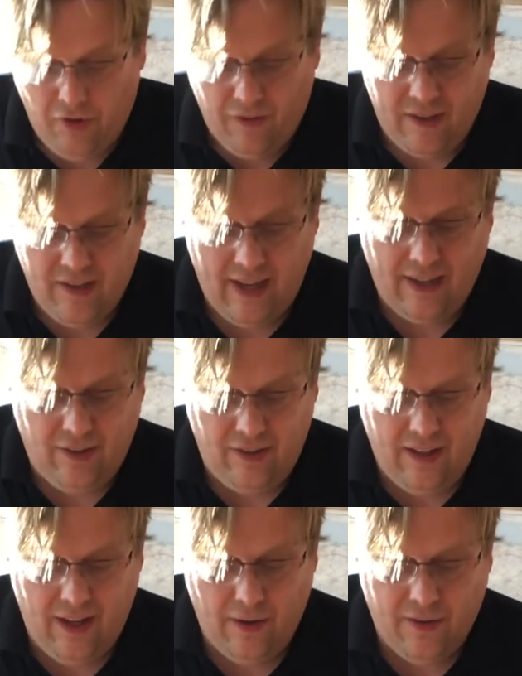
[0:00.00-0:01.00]
if I take you
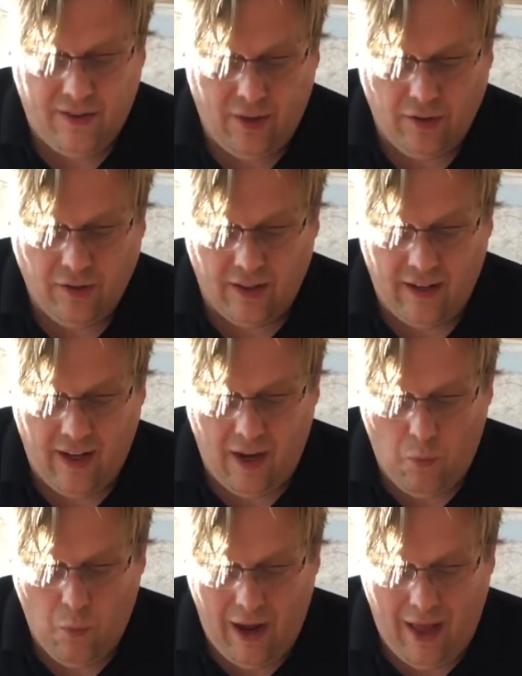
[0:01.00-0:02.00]
see how sodden, how
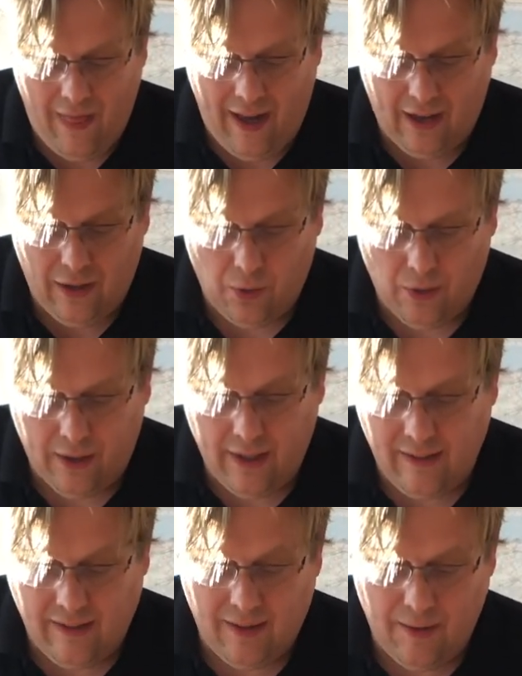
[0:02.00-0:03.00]
wet that cork
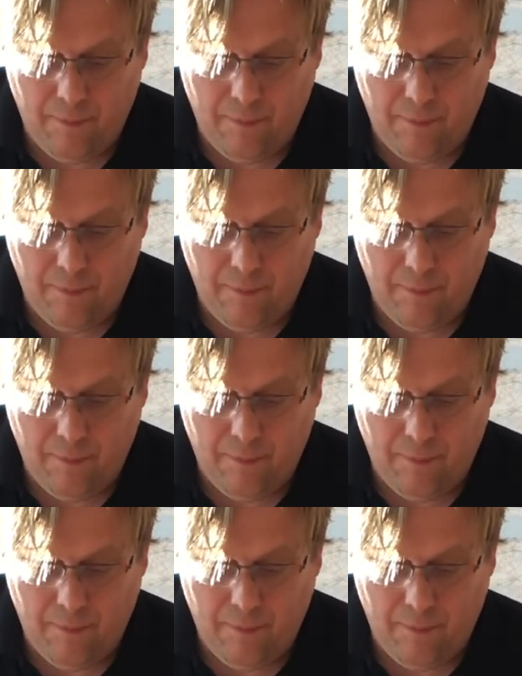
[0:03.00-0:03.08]
is.